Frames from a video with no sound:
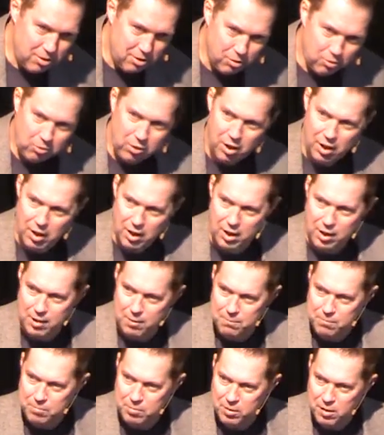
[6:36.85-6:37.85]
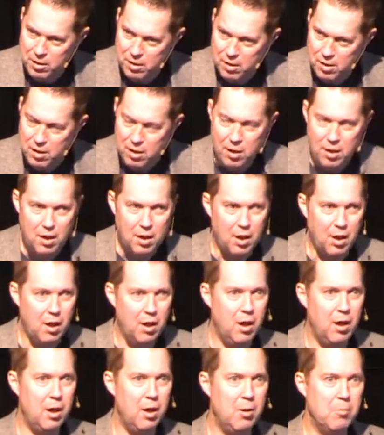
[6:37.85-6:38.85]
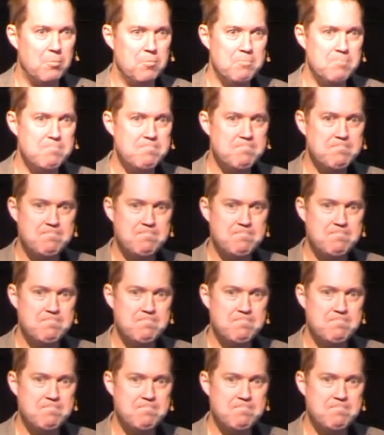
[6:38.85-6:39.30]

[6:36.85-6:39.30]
Okay? Um,